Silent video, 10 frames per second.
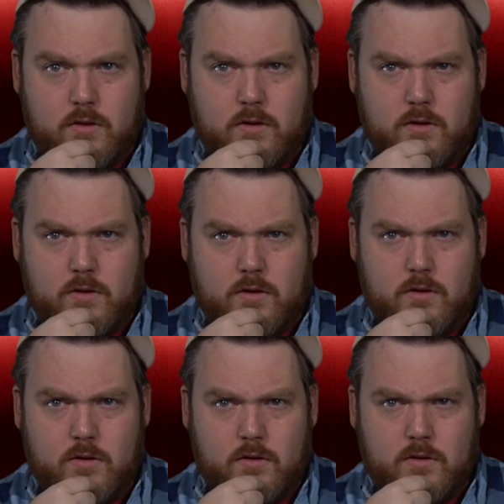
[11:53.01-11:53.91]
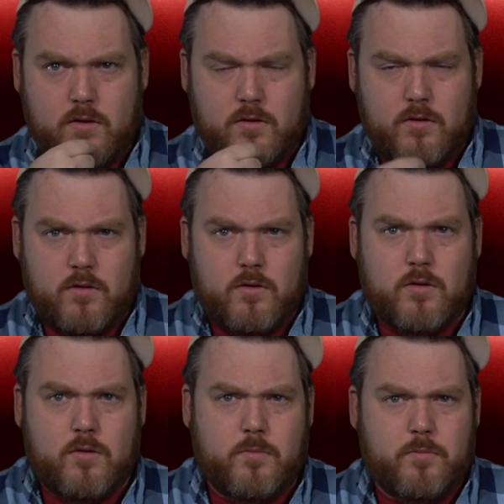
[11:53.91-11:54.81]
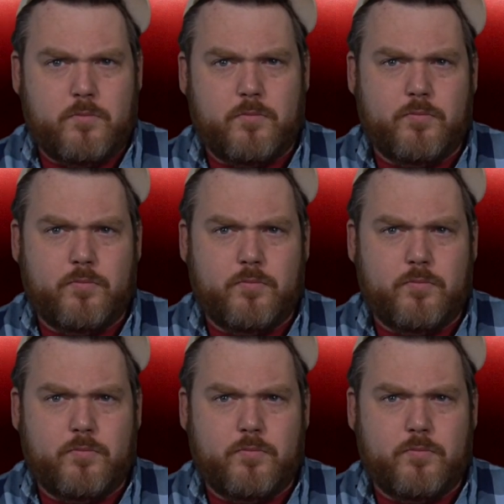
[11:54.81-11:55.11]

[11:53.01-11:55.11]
This person isn't speaking.